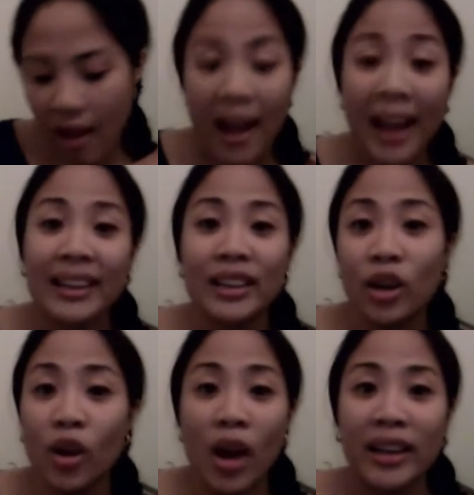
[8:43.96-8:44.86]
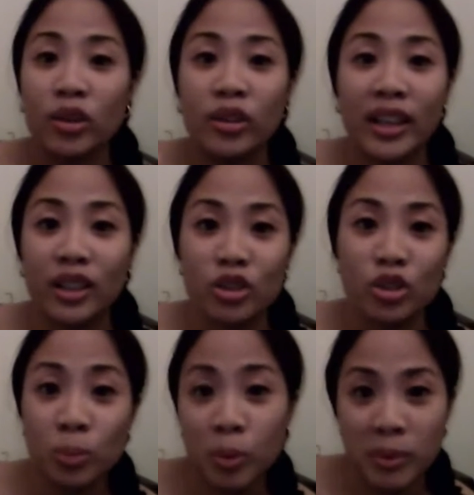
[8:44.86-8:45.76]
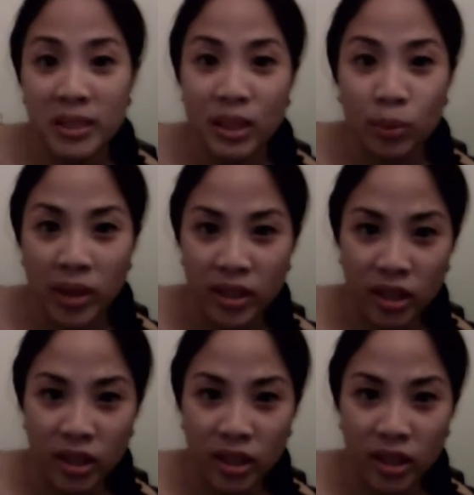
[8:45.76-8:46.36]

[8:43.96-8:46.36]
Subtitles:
I know that you're super busy with,